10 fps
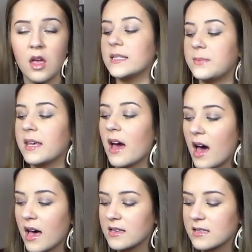is
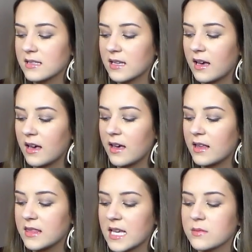because
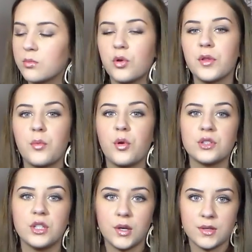there's more than
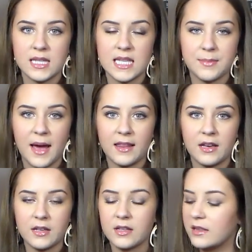one use in this
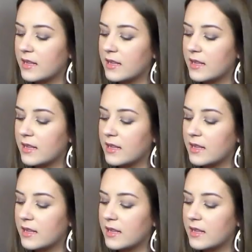palette.